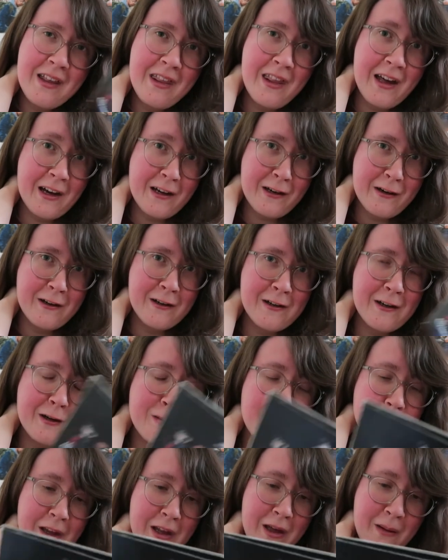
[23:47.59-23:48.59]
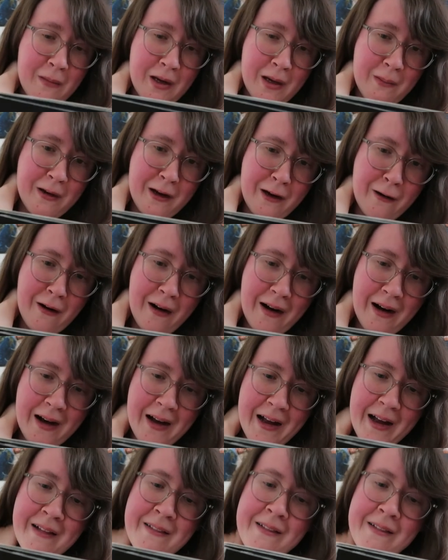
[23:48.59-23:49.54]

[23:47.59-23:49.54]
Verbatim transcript: They're good, but they make me cry.